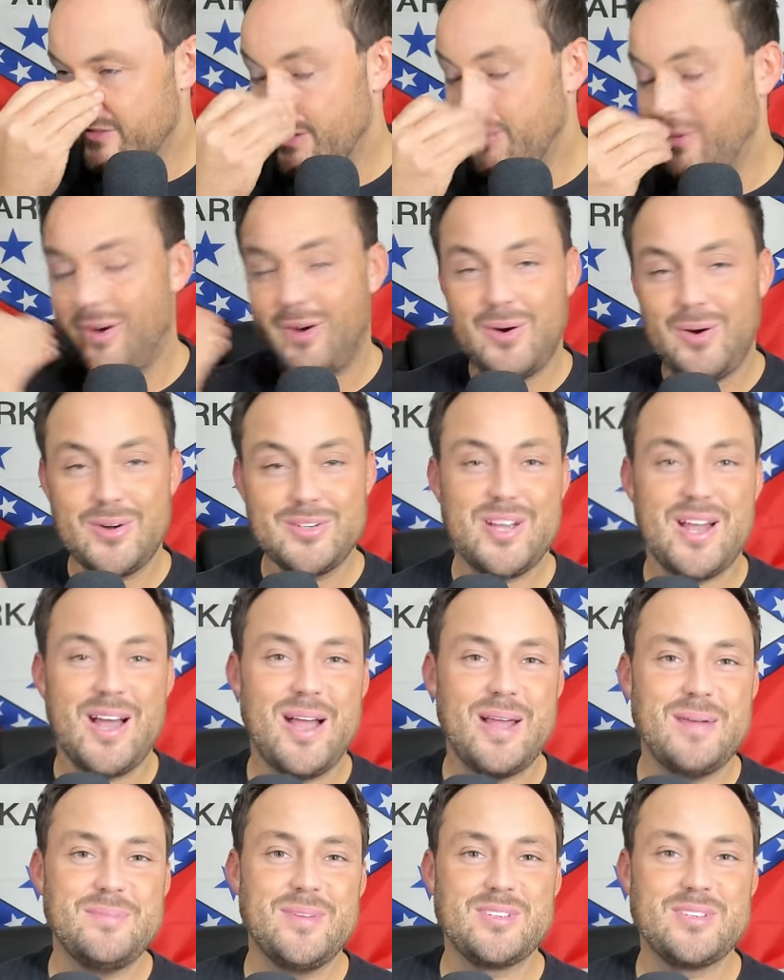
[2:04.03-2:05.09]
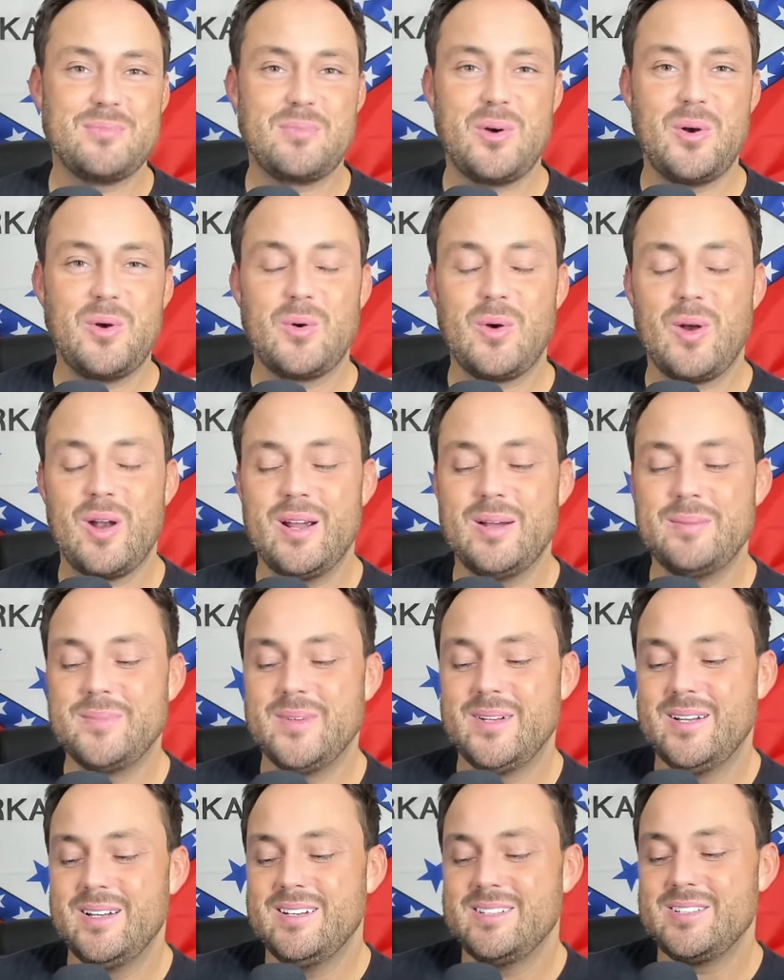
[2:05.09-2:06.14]
a hard time as a program,
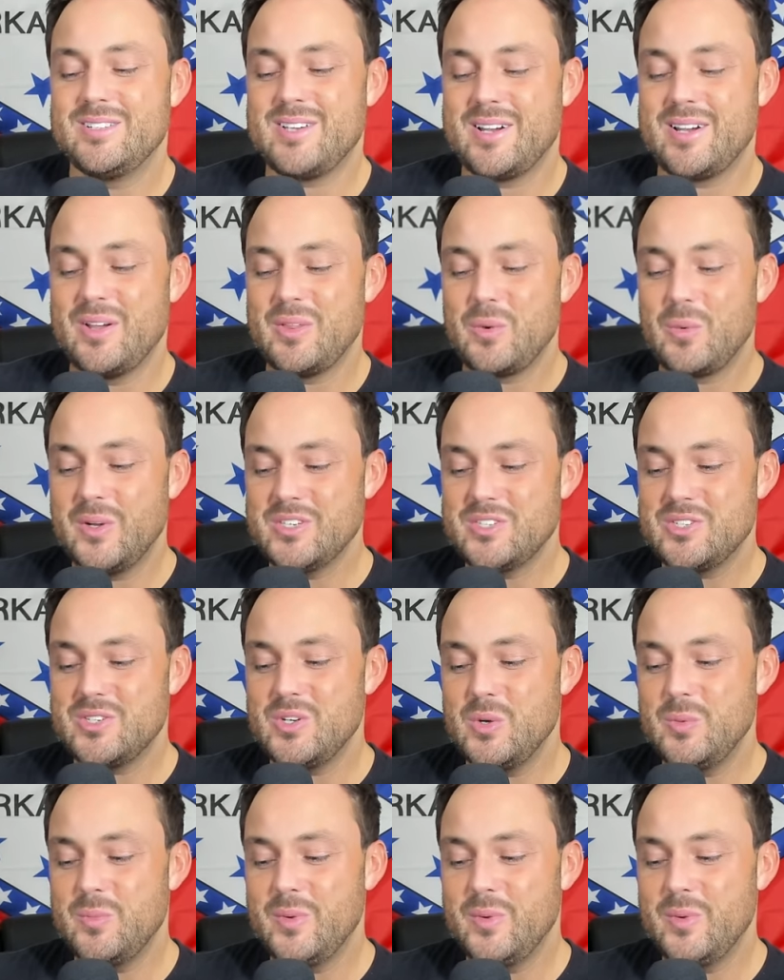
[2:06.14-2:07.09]
just like other ones do.